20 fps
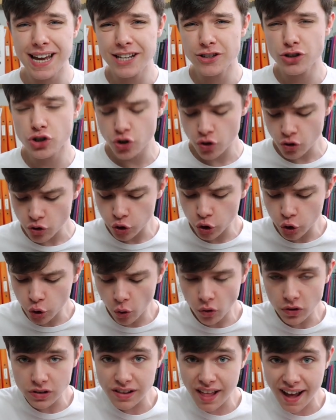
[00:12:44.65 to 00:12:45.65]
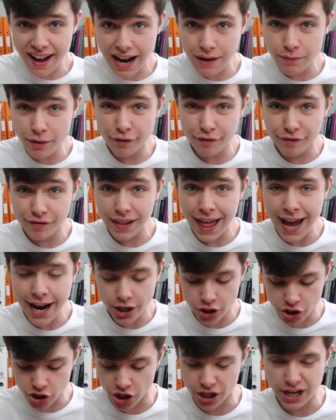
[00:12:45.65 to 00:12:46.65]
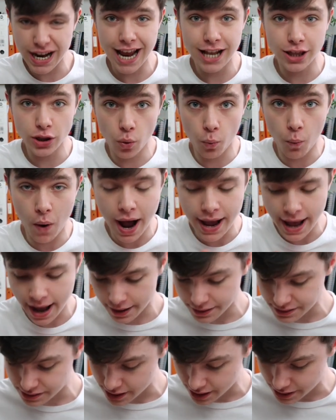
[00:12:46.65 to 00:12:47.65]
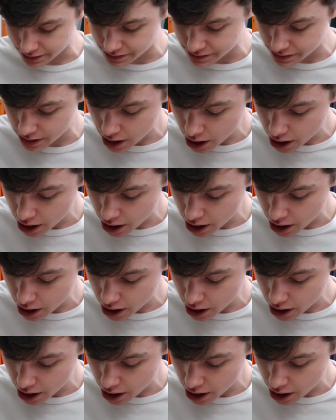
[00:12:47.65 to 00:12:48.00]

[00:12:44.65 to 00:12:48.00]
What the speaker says: it just looks like a reflection in the y-axis.